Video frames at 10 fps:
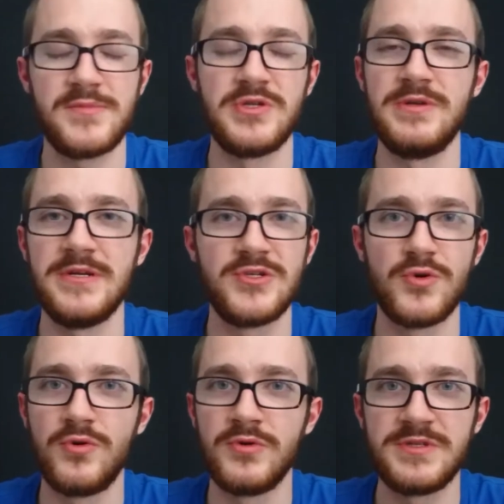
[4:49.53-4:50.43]
Absolutely
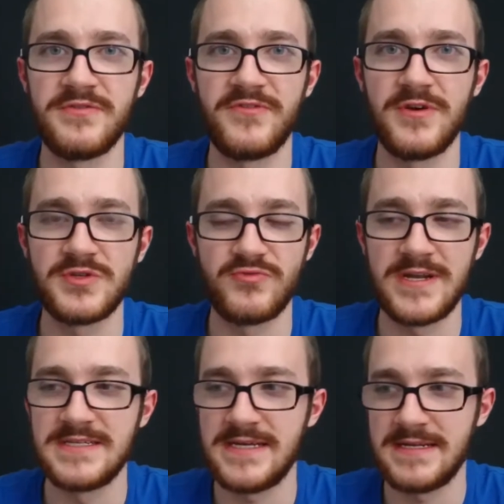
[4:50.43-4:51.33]
adored the first
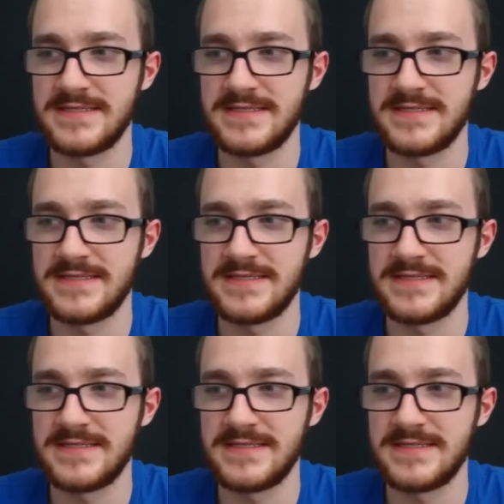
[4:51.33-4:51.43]
Red